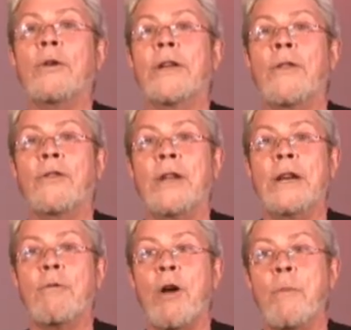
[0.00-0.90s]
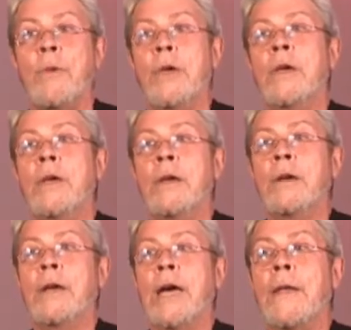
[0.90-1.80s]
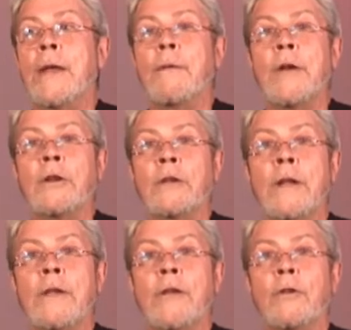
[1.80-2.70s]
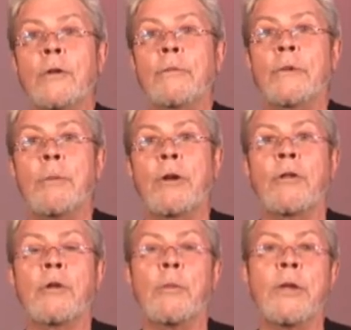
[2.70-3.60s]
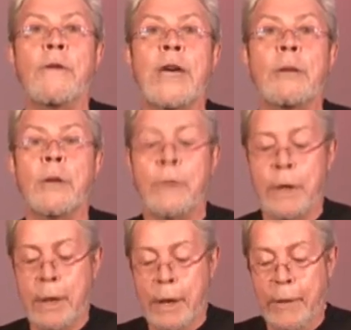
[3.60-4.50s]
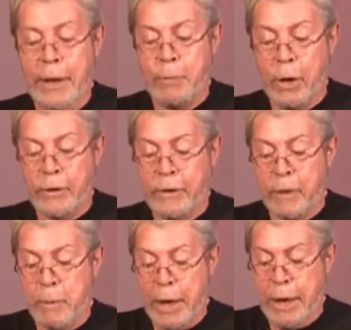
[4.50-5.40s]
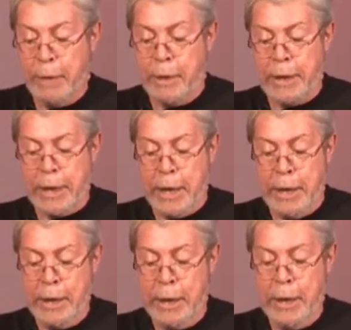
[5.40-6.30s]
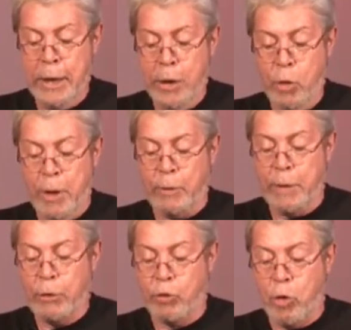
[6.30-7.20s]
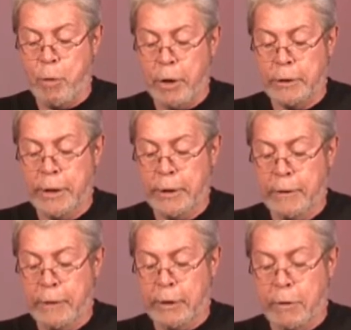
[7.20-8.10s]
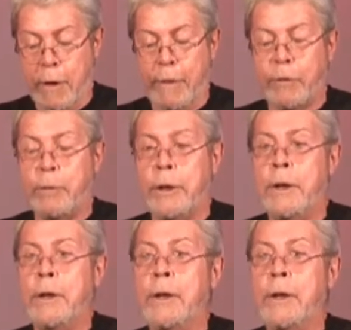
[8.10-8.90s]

or get the CD-ROM, and then eventually the boxes will be available. And these boxes are made by the guy who makes my draw boxes. He's a craftsman.